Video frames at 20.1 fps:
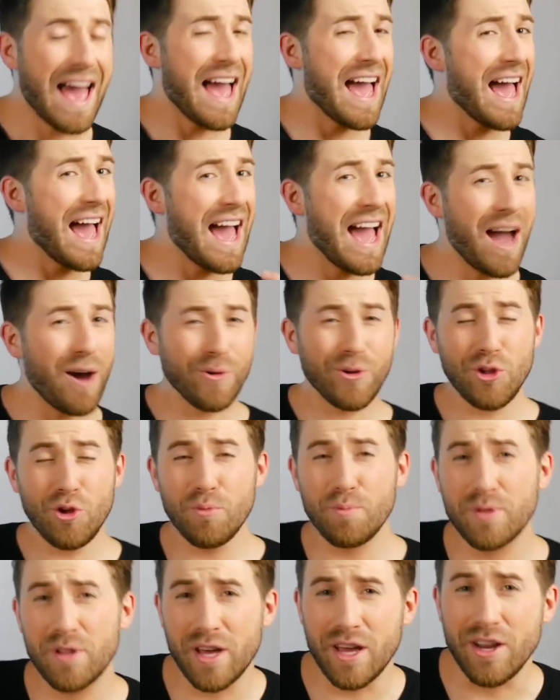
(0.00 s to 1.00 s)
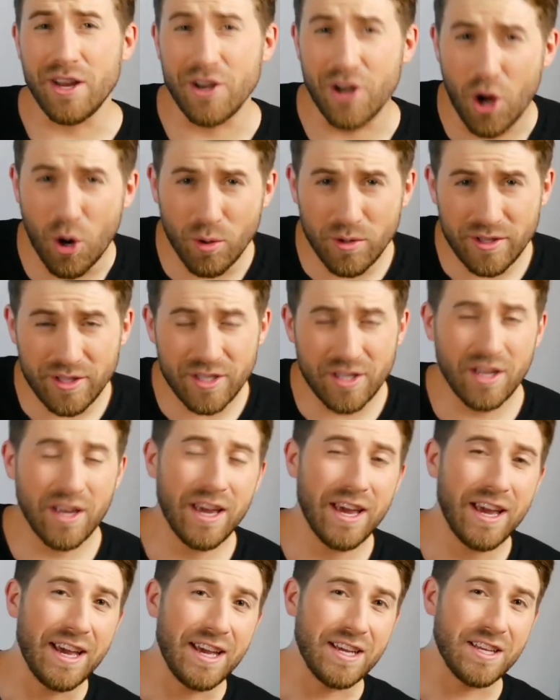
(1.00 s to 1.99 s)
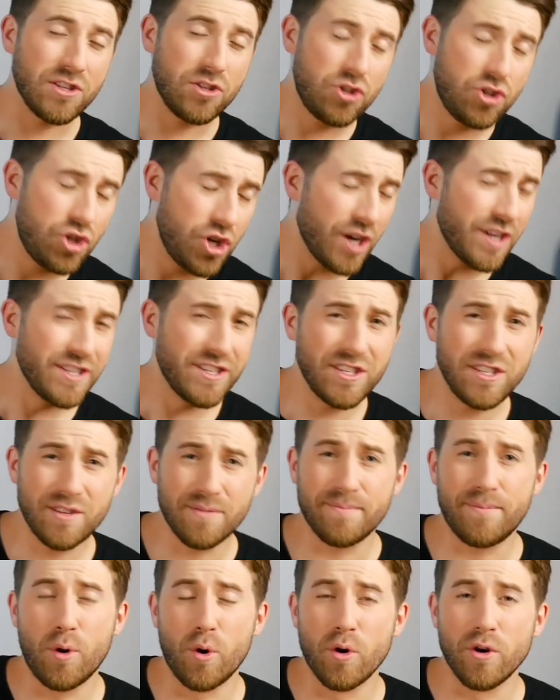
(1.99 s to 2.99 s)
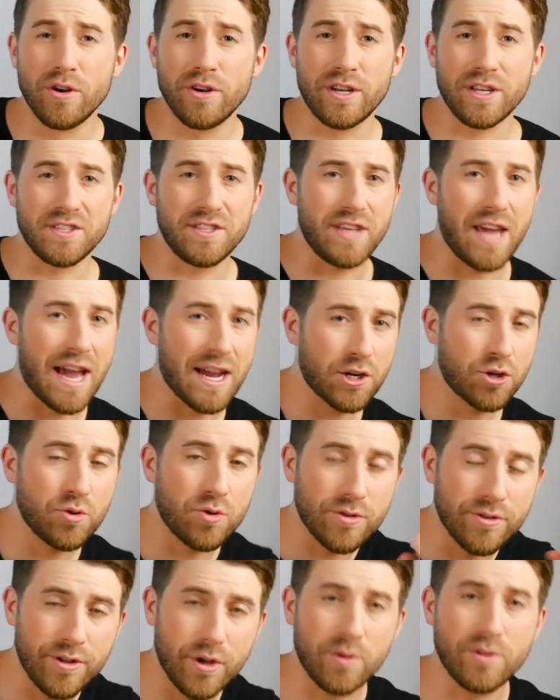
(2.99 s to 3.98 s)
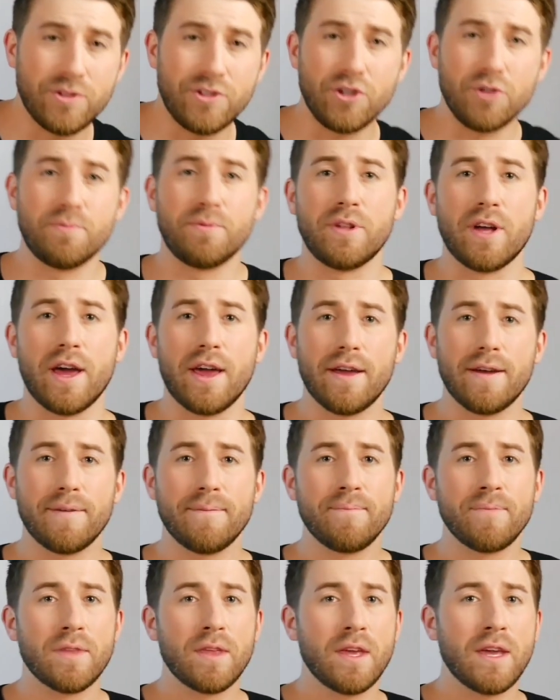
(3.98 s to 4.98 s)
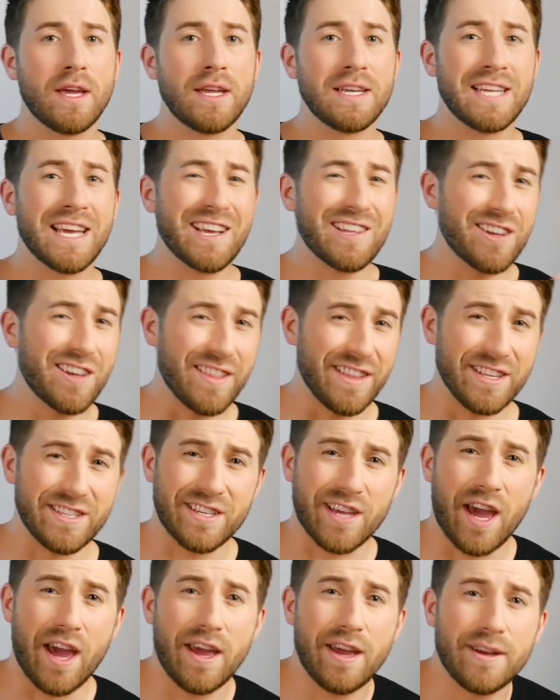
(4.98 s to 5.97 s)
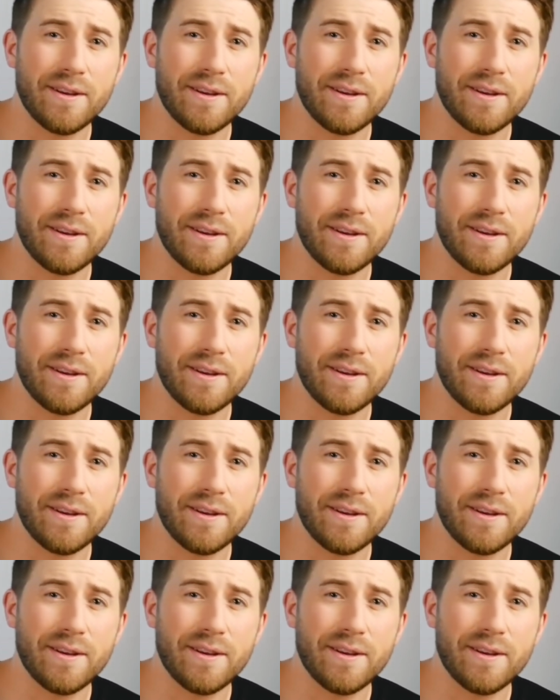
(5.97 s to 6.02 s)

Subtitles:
how you play notes is just as important as the actual notes you play. Take a look at this guy.